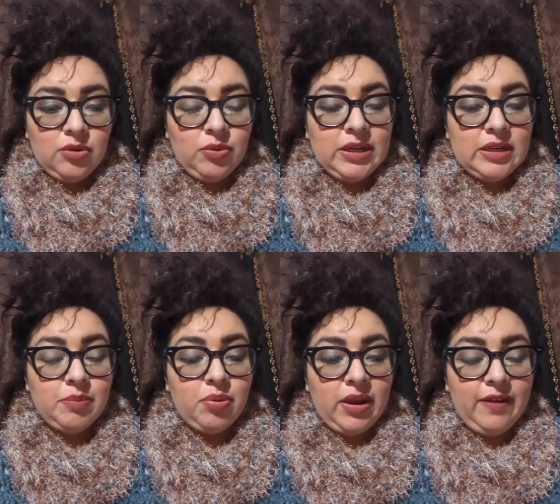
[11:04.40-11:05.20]
We need to
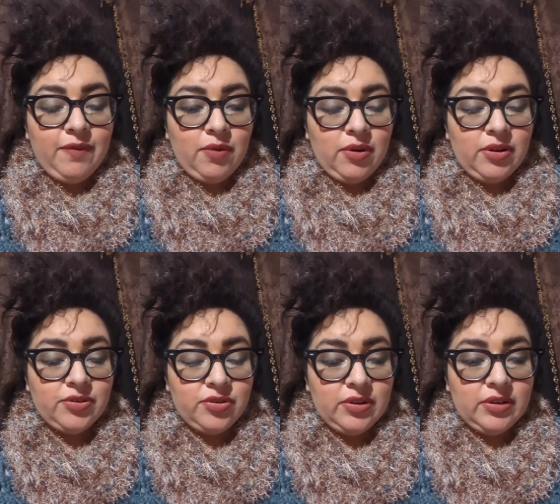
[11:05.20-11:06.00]
pray for a
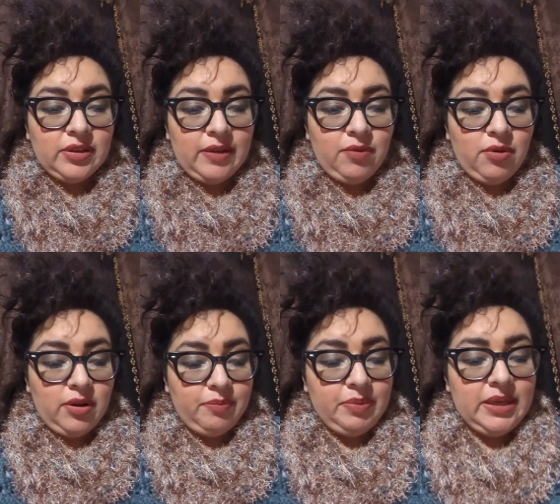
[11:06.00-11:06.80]
certain level
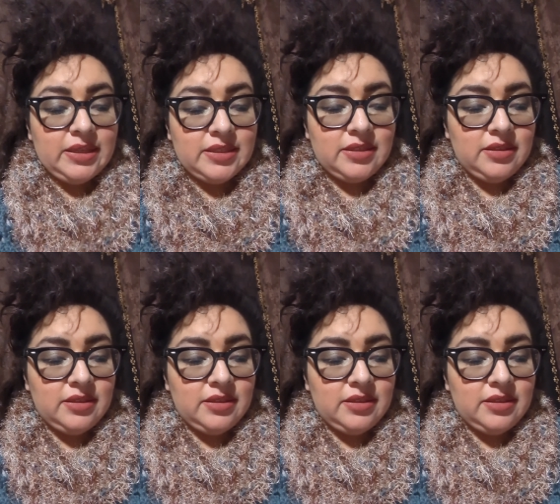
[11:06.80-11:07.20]
of peace.